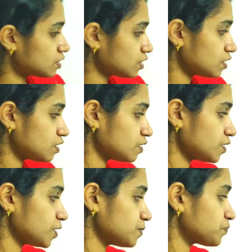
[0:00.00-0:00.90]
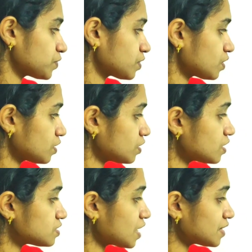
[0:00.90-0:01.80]
there
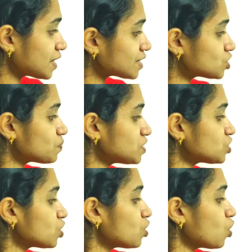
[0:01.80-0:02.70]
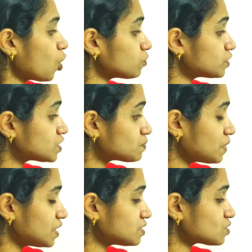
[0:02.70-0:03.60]
is an attachment of this
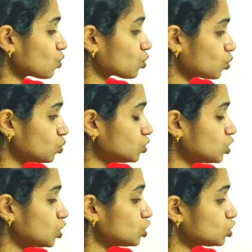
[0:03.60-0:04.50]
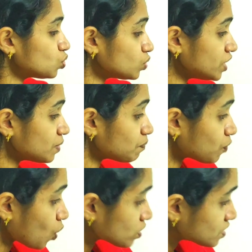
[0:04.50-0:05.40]
base or hood to the
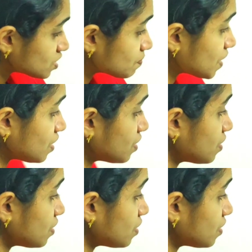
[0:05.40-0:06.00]
proximal,